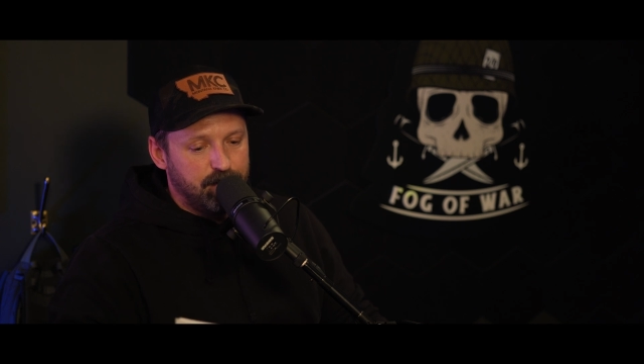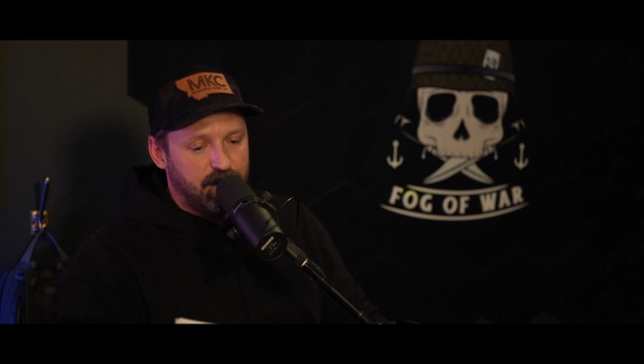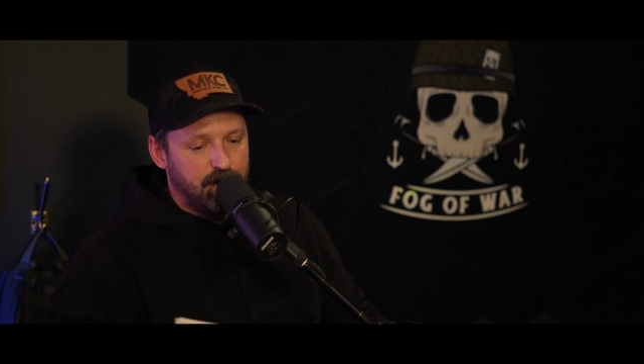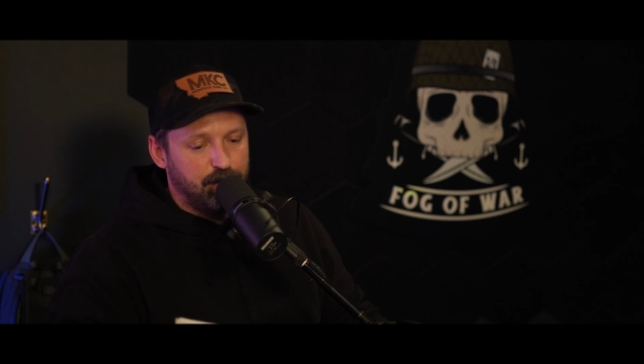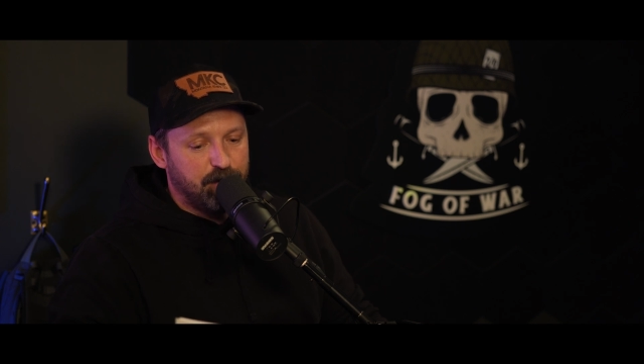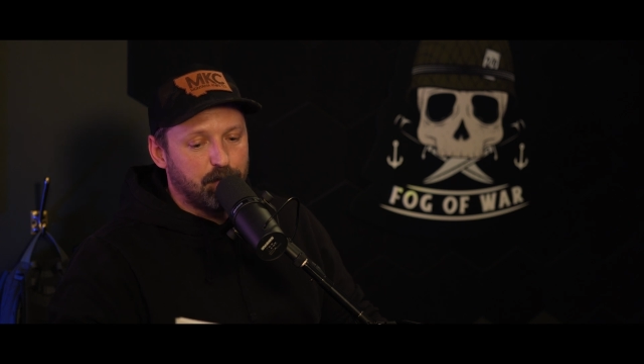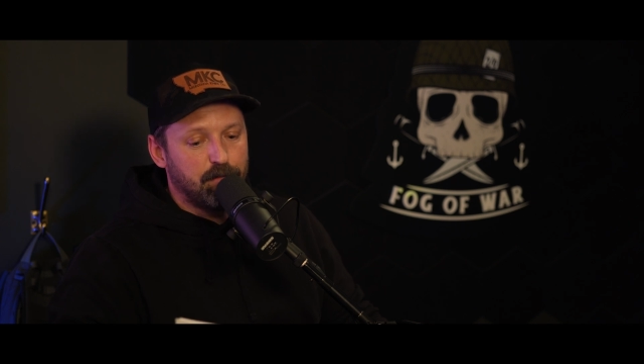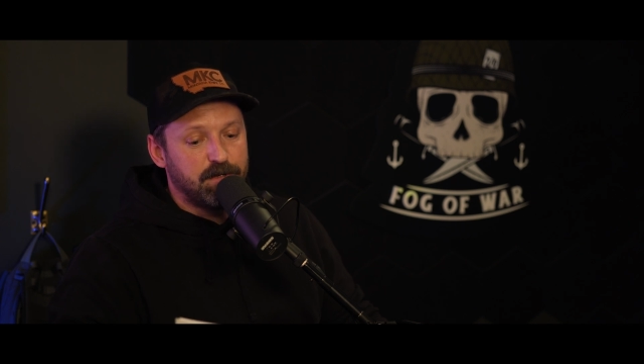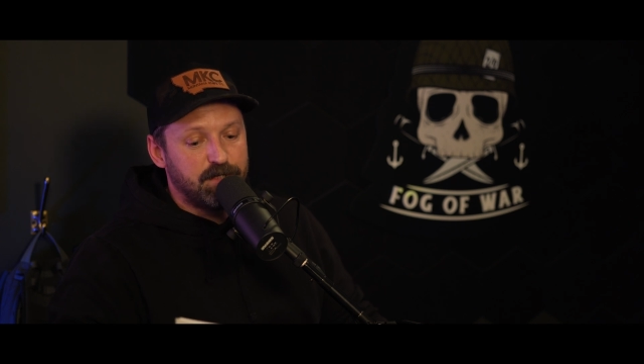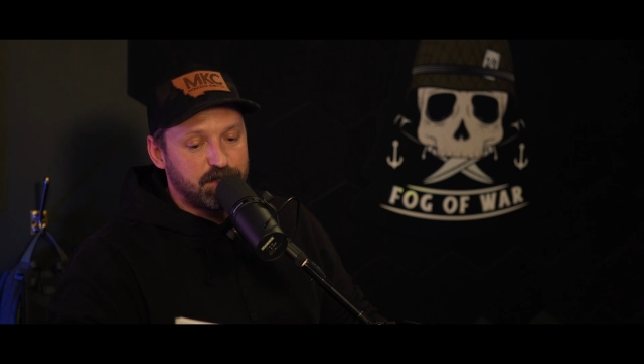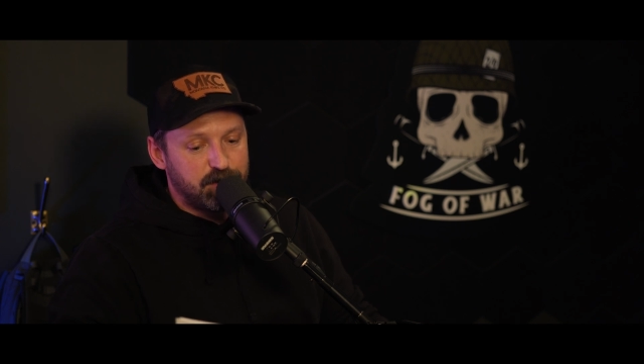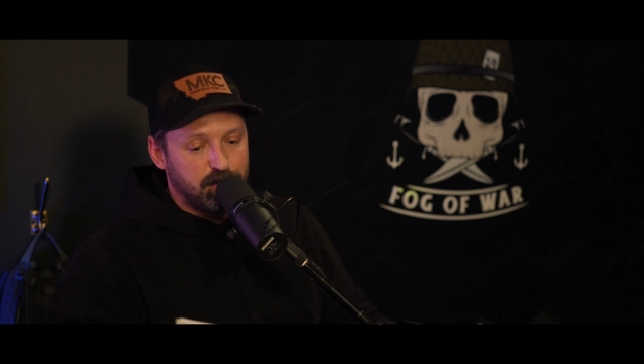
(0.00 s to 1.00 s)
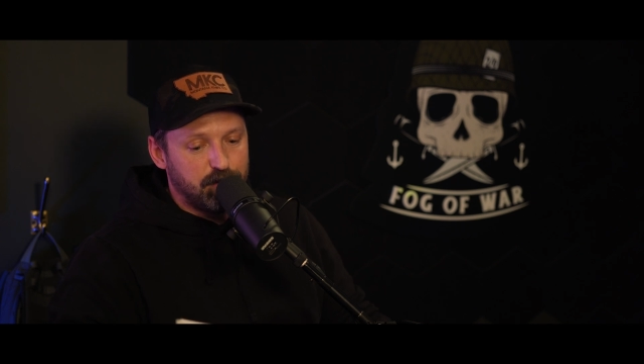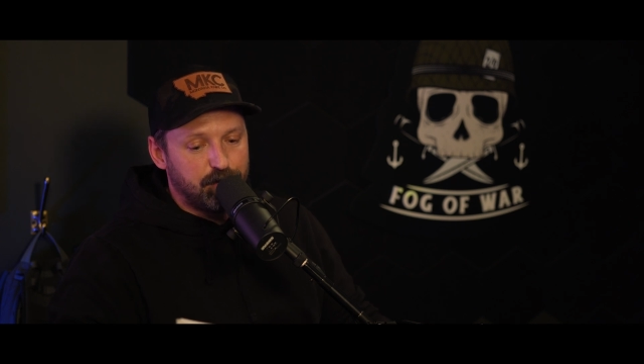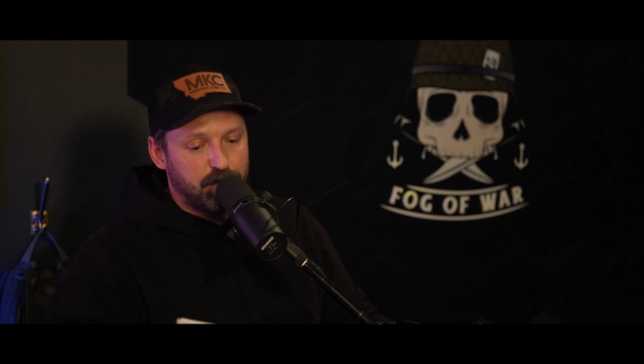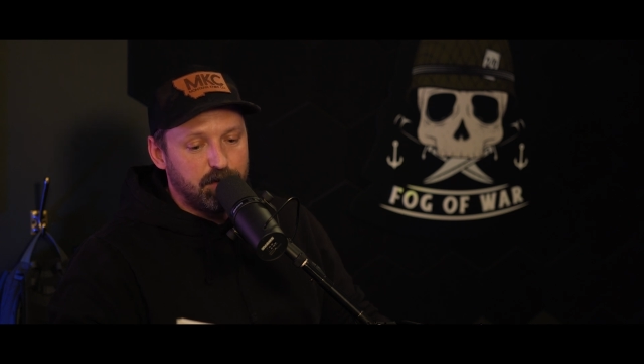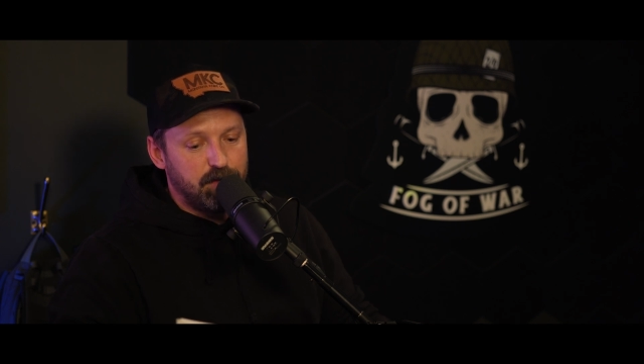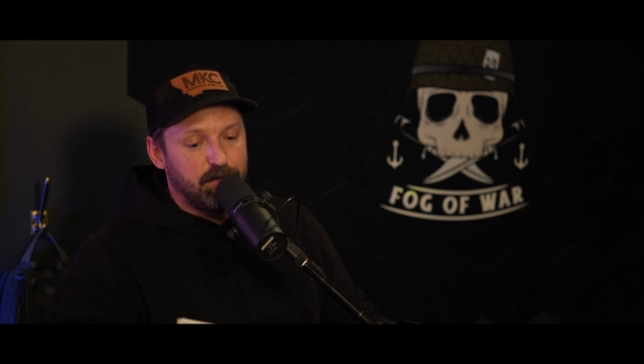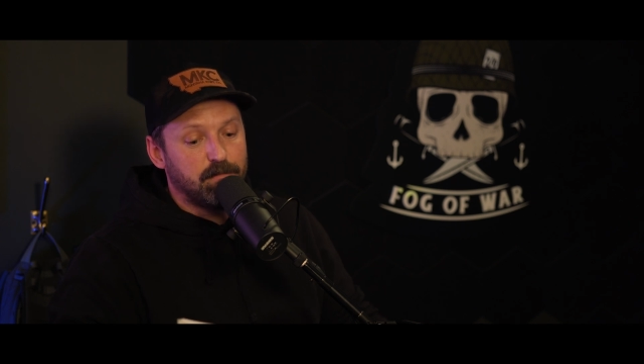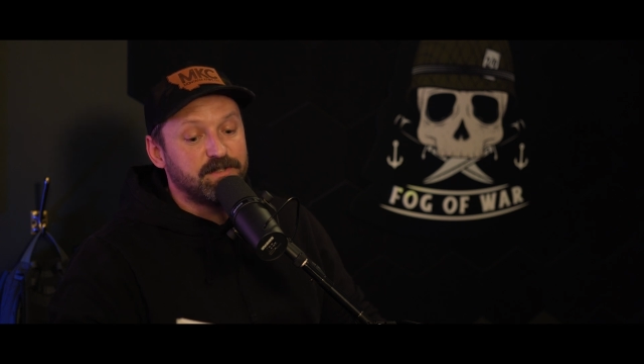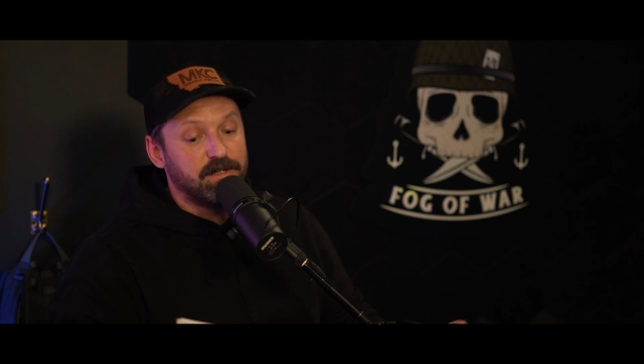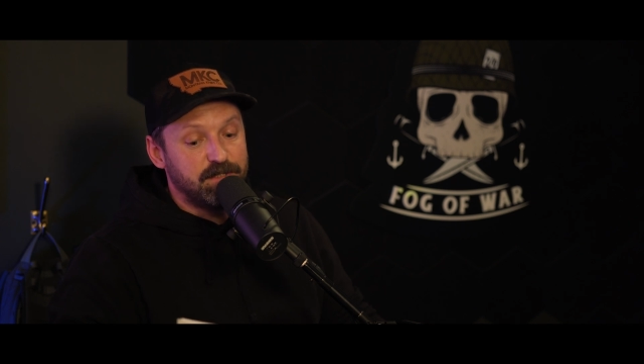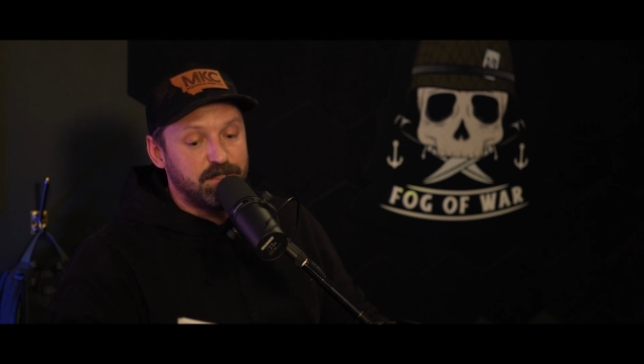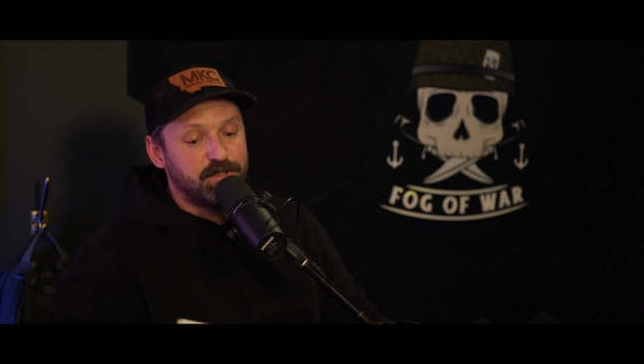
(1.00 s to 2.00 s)
There was
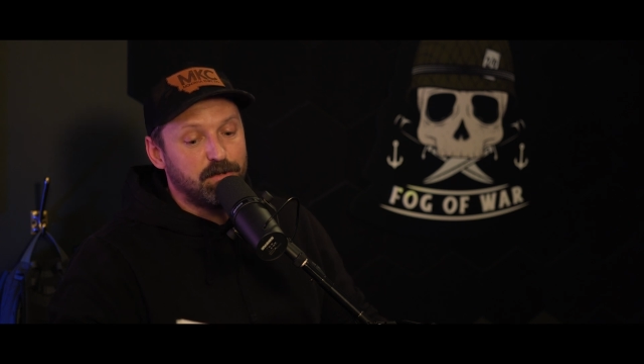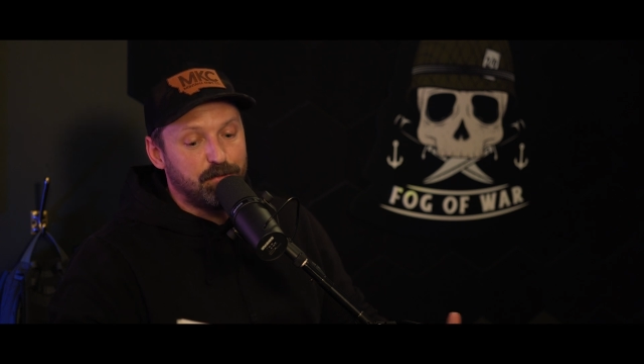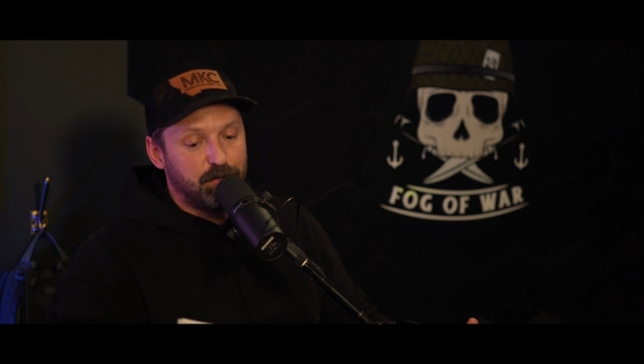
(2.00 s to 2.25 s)
an additional